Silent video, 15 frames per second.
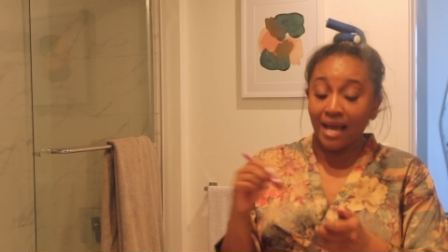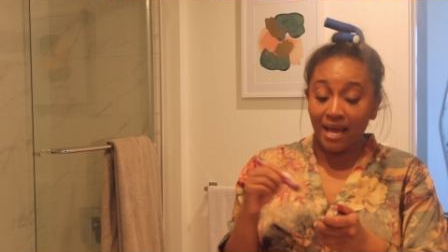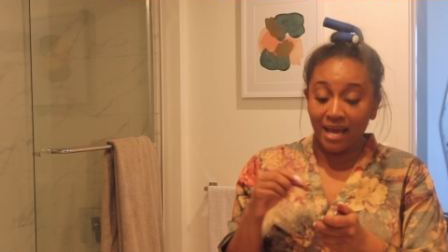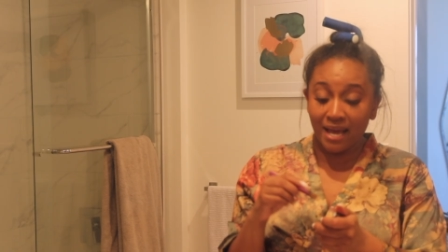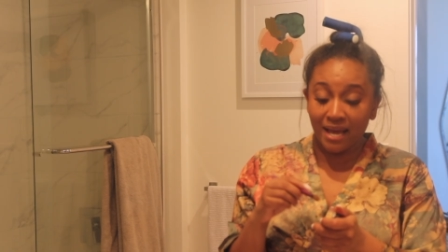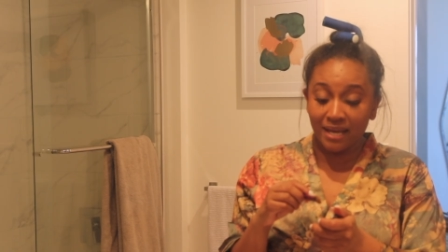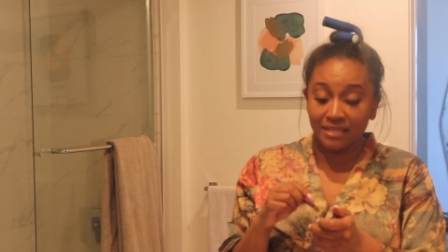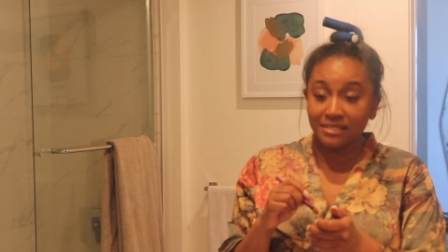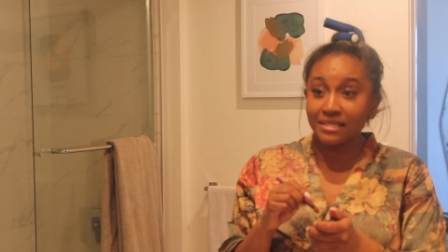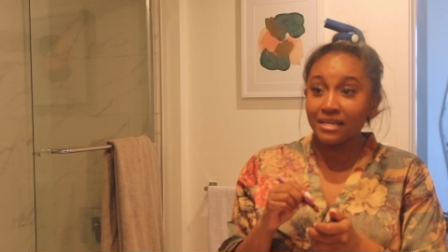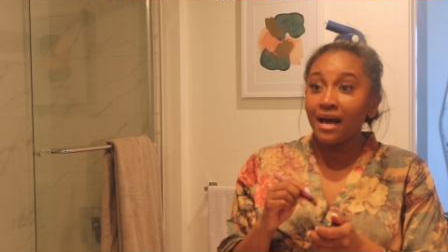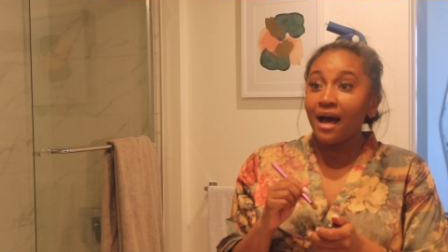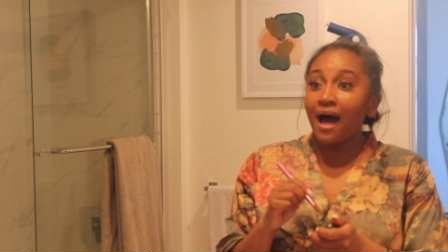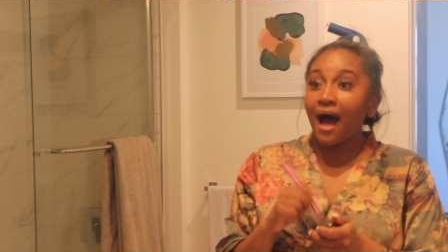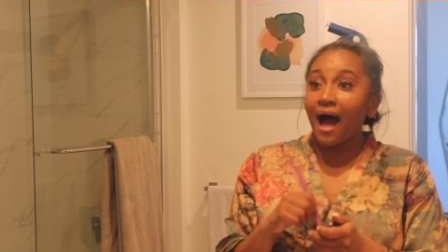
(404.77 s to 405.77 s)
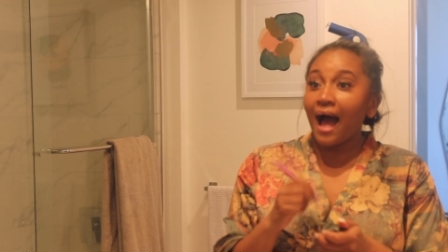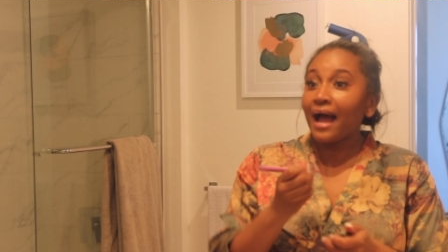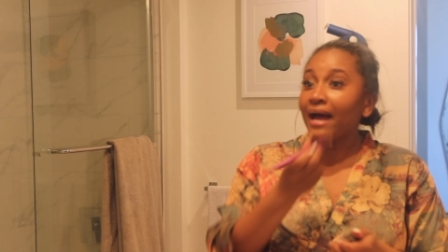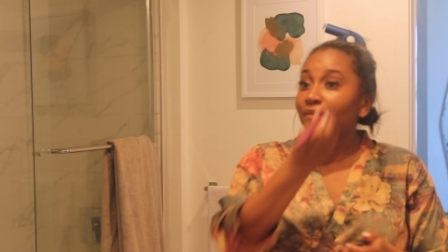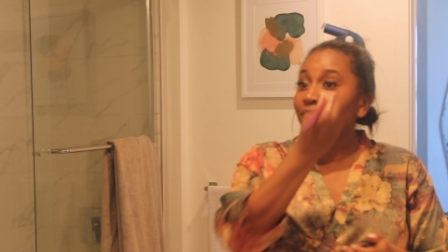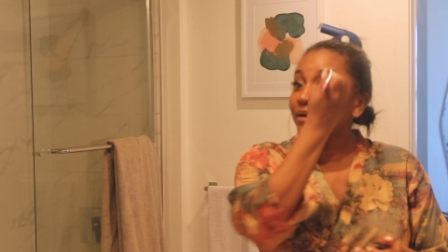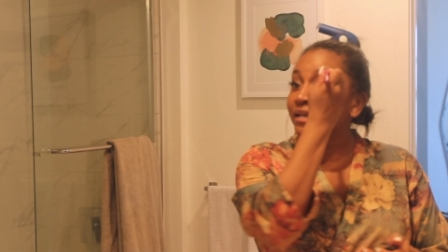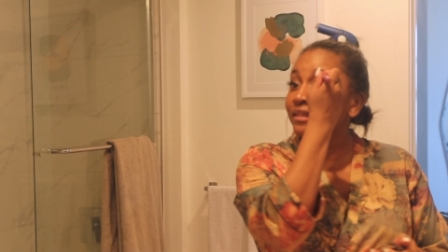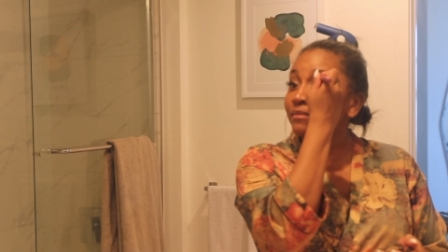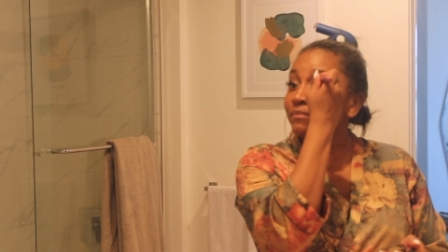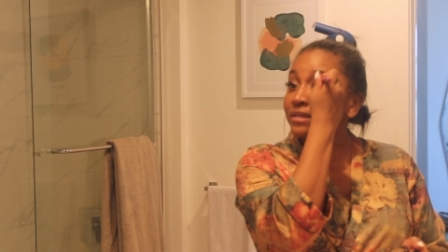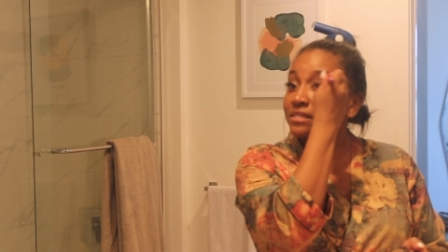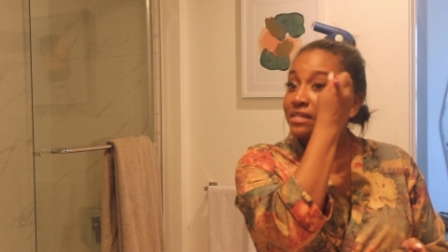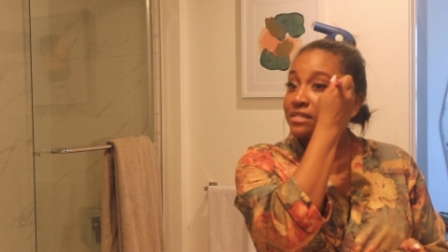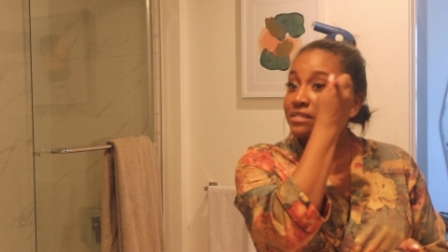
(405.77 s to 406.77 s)
And I had been in the
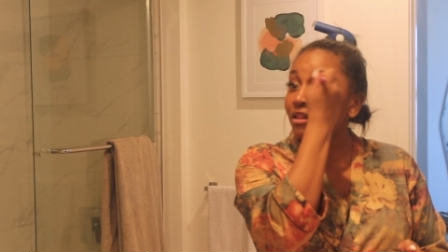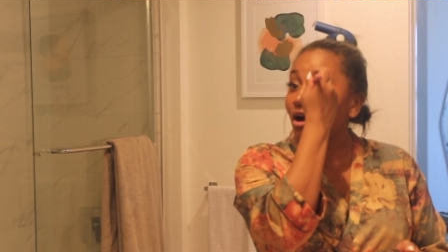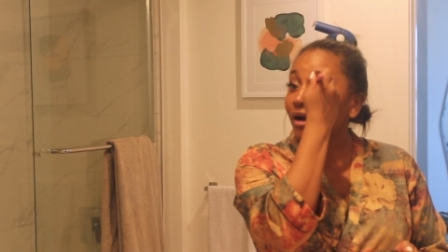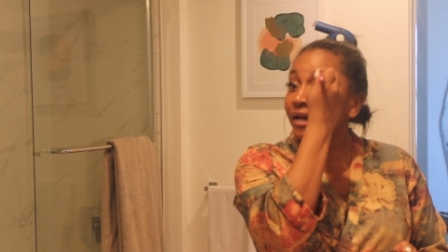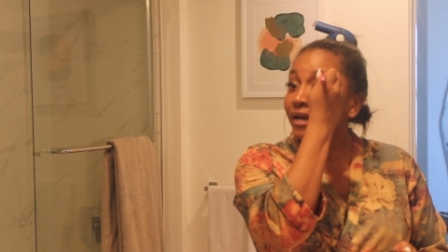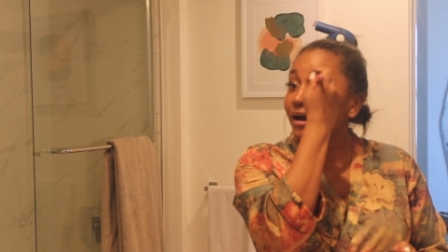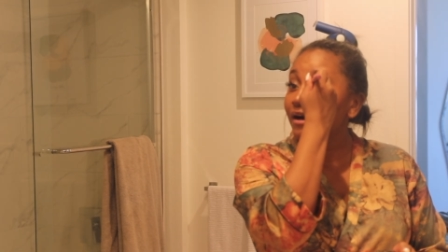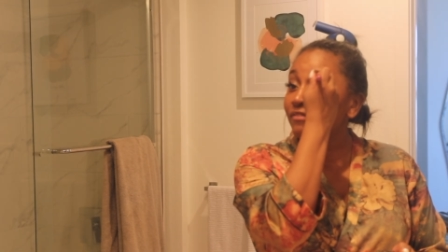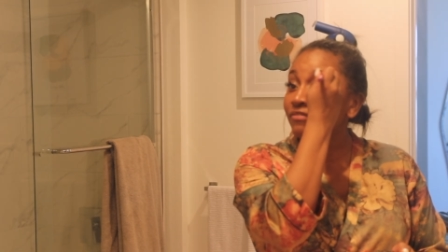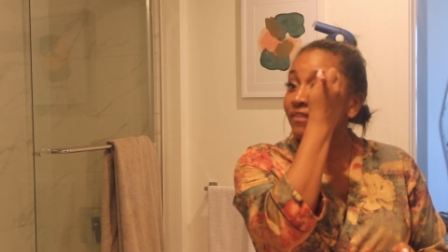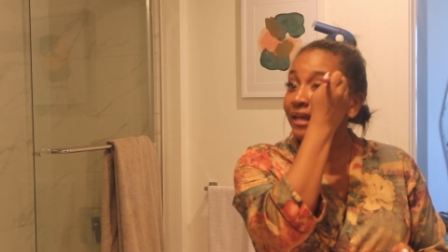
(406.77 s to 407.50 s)
business long enough.